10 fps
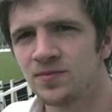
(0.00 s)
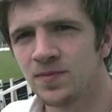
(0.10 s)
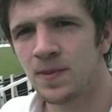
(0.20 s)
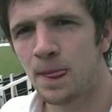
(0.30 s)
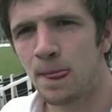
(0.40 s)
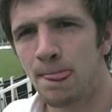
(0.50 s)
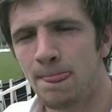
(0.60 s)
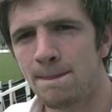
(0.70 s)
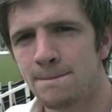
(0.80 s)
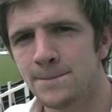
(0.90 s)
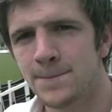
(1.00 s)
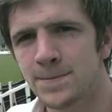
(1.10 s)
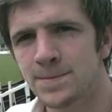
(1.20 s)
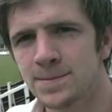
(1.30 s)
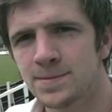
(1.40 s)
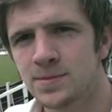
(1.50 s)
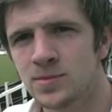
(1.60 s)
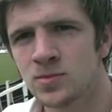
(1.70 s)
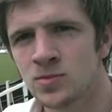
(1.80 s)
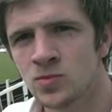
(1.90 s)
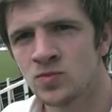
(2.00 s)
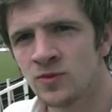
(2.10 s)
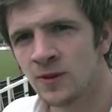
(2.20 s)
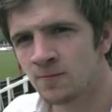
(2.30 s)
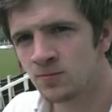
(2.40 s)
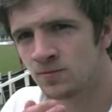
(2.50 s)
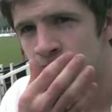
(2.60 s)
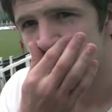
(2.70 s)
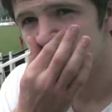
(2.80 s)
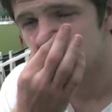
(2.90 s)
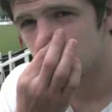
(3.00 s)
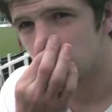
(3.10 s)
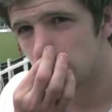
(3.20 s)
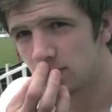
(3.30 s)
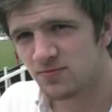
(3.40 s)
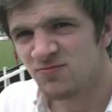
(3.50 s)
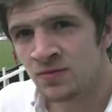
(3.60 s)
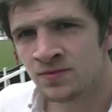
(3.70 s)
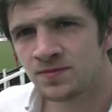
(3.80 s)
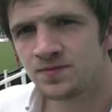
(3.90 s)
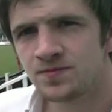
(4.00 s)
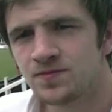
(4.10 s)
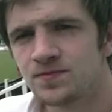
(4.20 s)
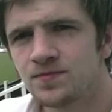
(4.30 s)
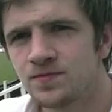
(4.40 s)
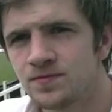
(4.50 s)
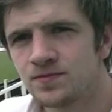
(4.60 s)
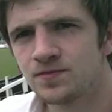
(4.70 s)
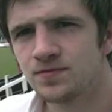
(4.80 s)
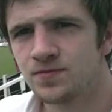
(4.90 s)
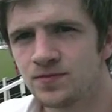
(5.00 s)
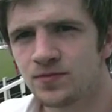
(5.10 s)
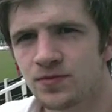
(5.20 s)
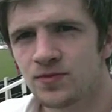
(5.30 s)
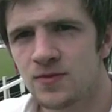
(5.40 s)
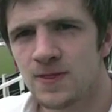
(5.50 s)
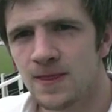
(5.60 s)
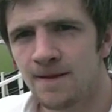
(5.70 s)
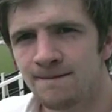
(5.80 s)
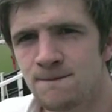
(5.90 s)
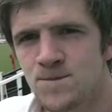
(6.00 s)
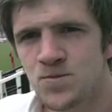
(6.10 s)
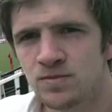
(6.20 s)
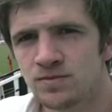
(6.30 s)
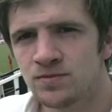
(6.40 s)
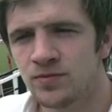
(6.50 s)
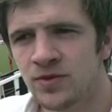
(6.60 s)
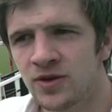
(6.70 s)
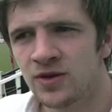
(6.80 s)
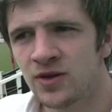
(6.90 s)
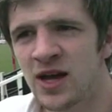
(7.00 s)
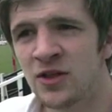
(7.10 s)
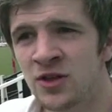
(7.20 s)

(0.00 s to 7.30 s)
I mean, it's a local. There's a sort of local aspect to it, isn't there? A lot of the boys, well, a huge amount of the boys are local boys, aren't they?